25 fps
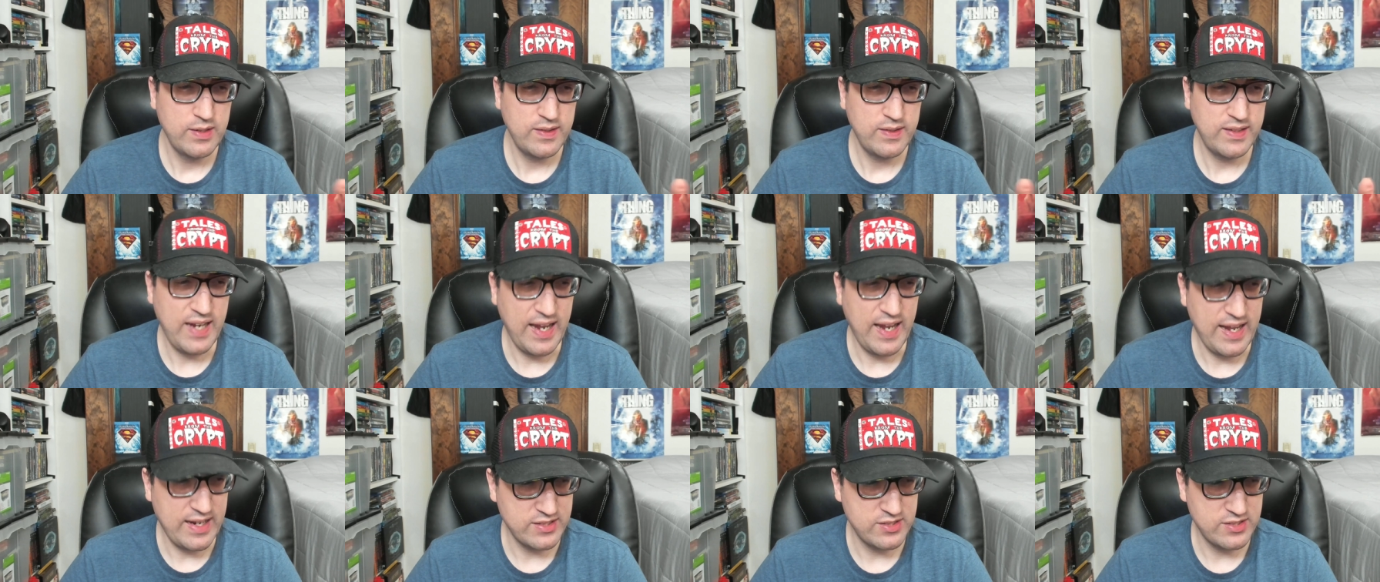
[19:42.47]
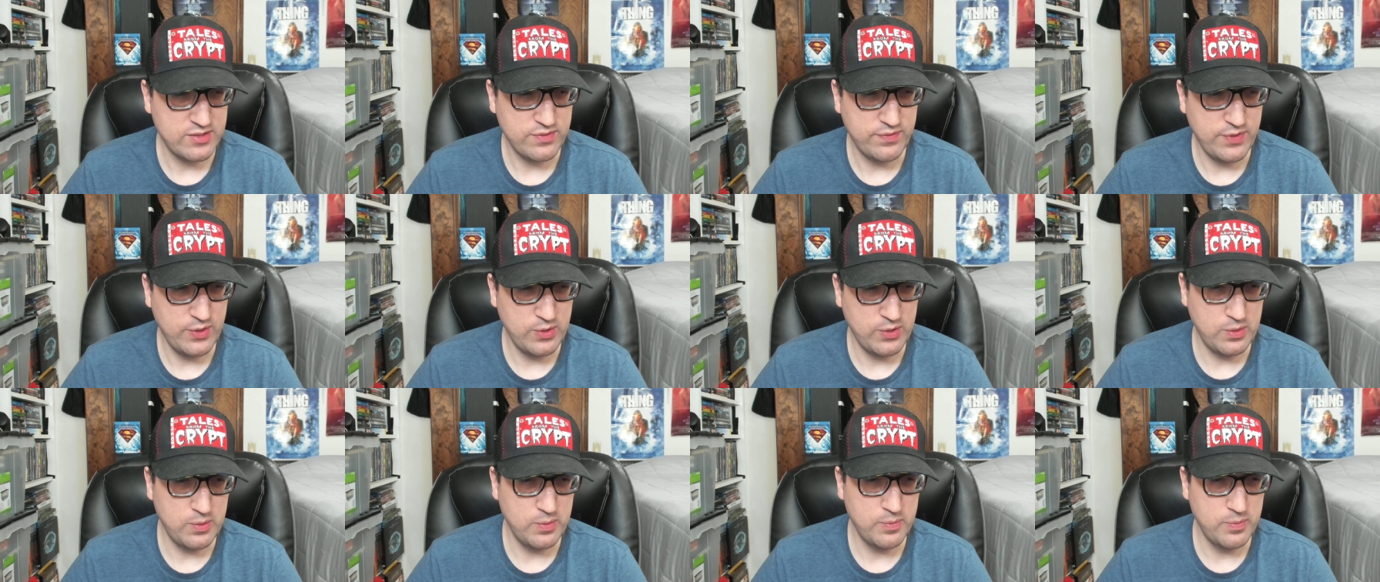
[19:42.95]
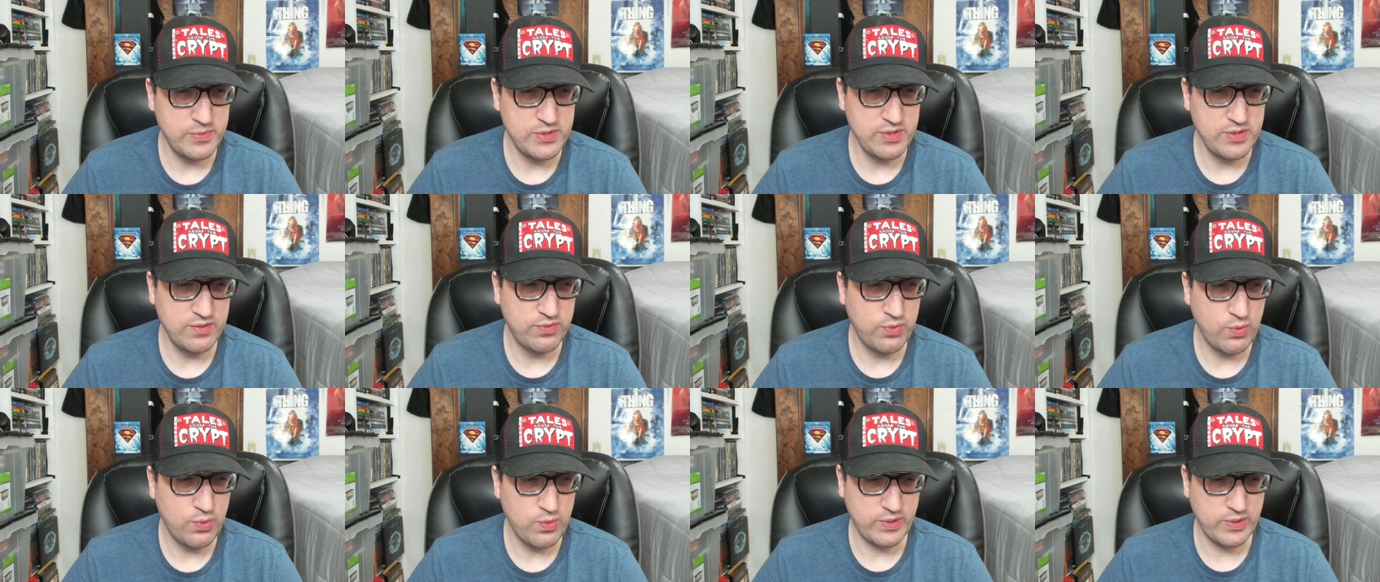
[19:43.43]
cast films
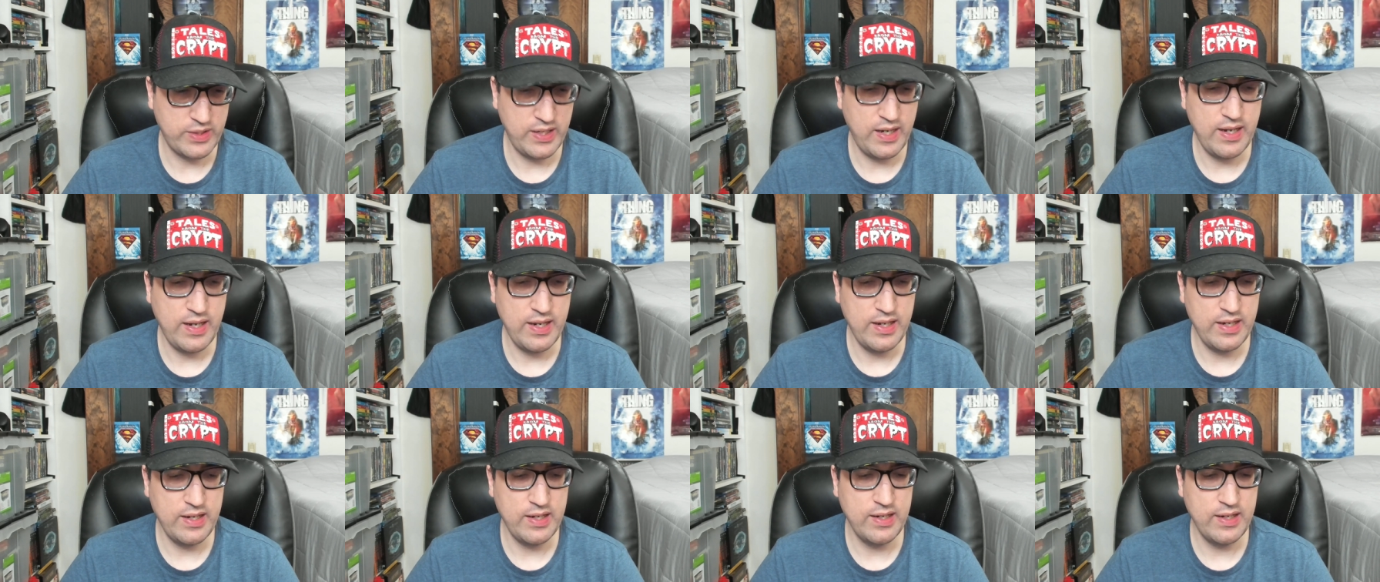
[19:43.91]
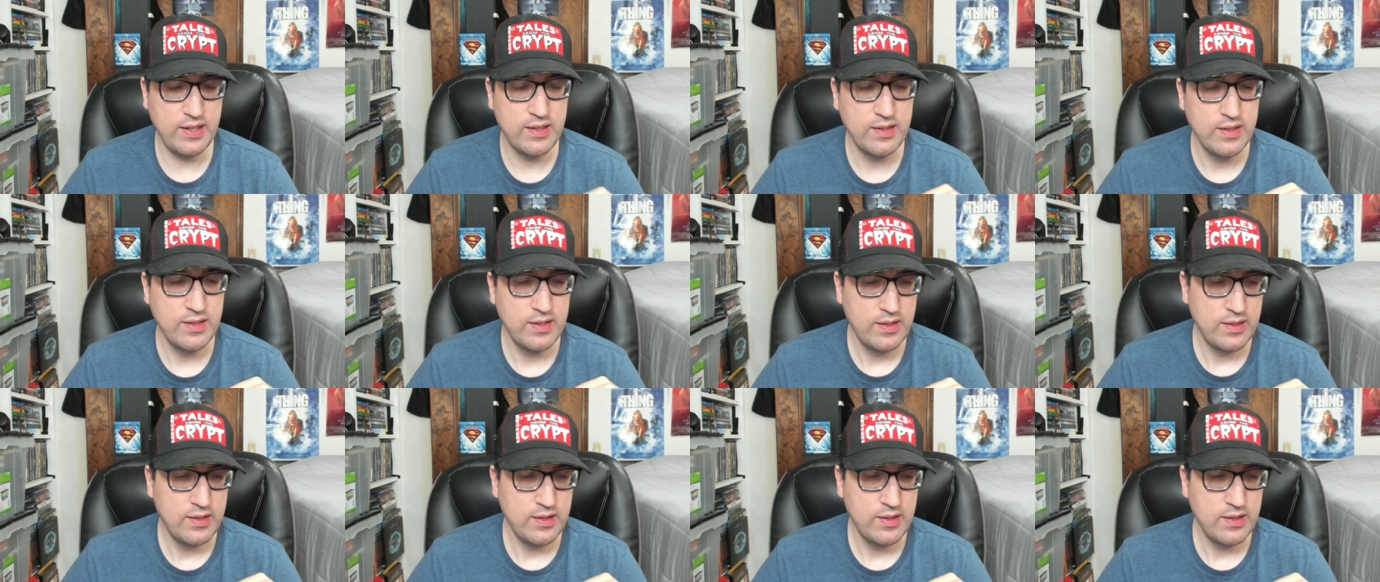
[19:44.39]
in 4K.